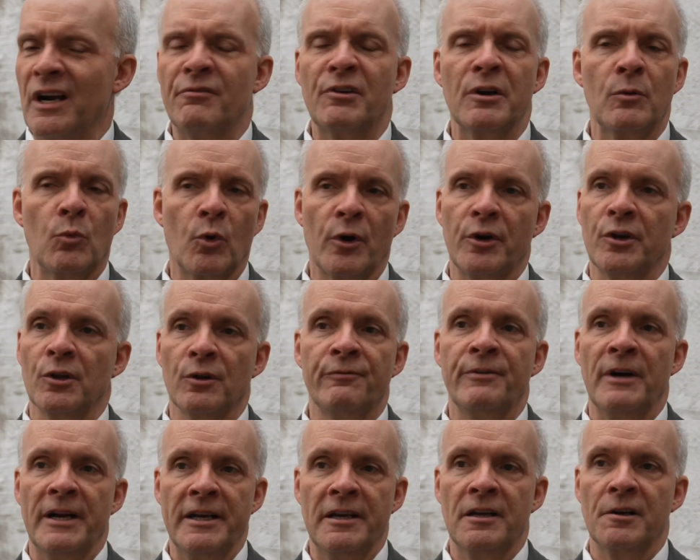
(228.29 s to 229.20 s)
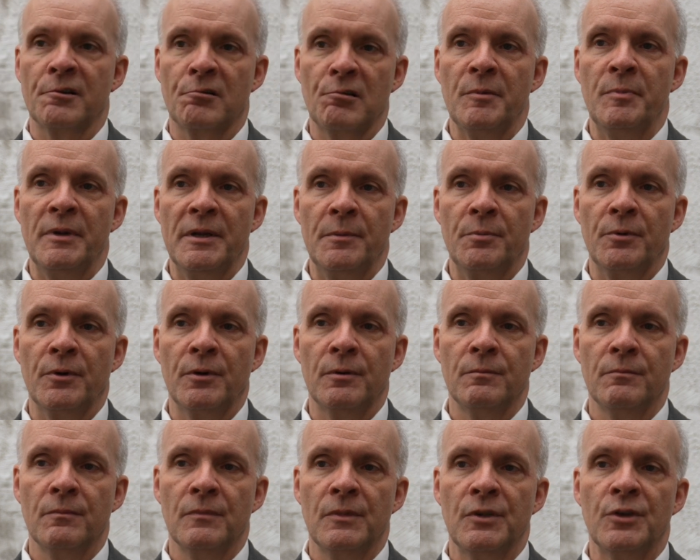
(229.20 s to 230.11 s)
everywhere you'll find hungry
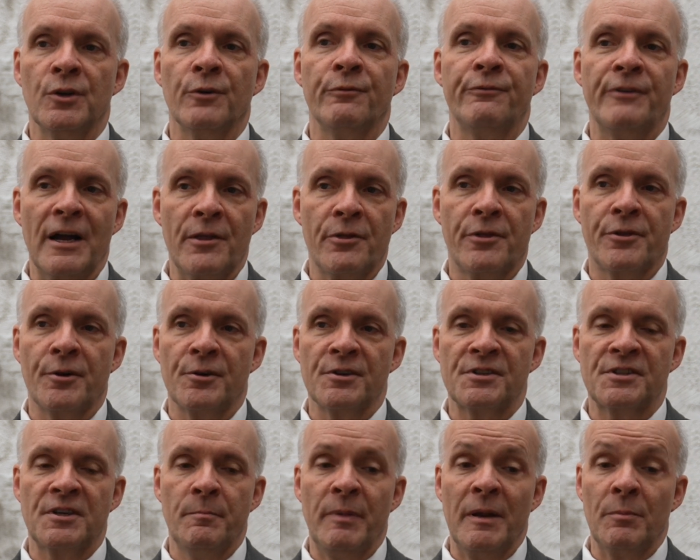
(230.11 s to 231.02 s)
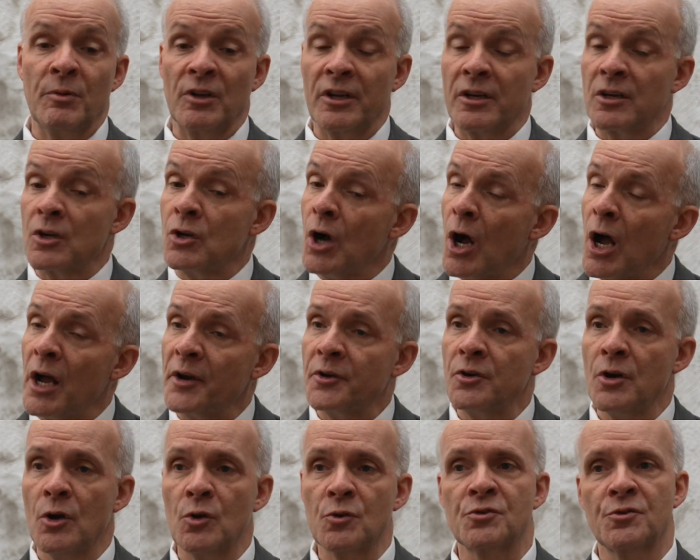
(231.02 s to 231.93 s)
people. You'll find thirsty people, and
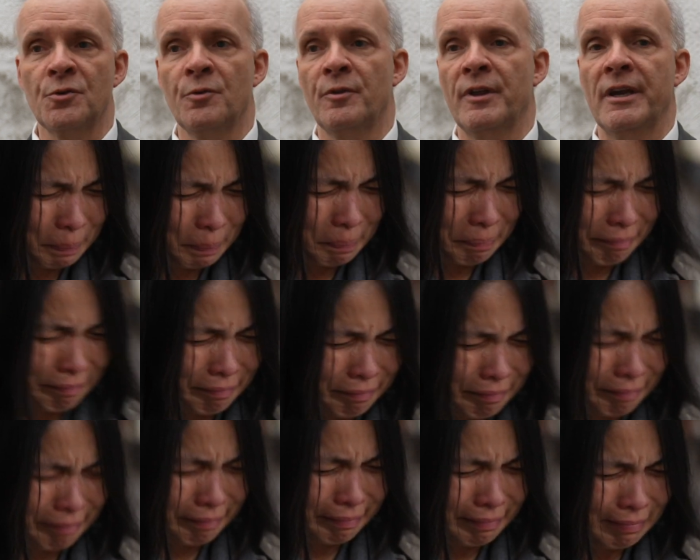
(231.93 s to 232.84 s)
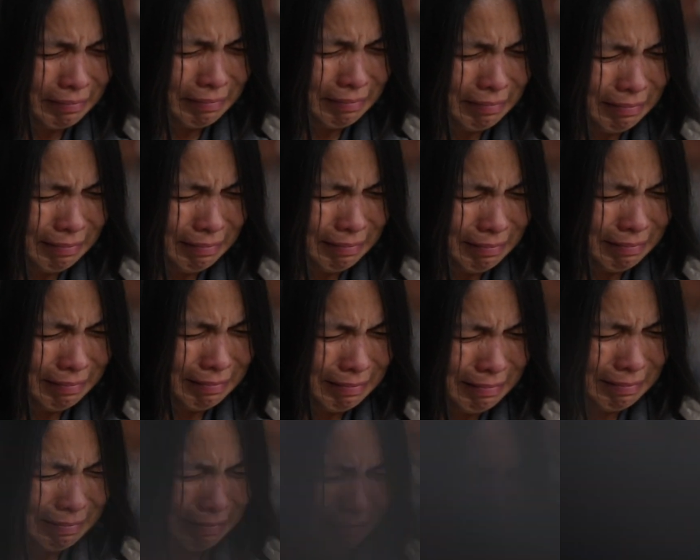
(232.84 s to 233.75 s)
God knows who are. And the key is for
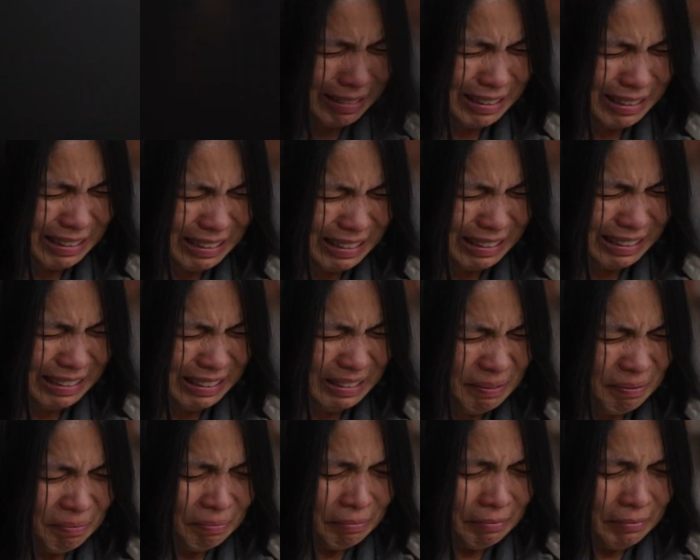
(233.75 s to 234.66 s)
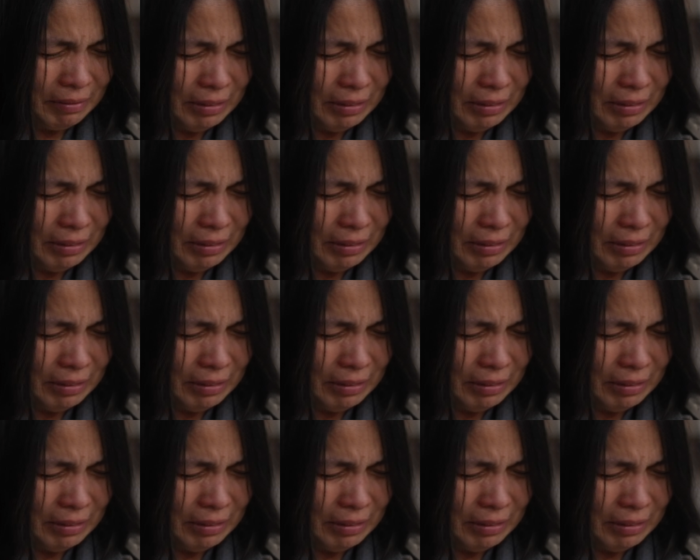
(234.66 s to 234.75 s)
us to remain sensitive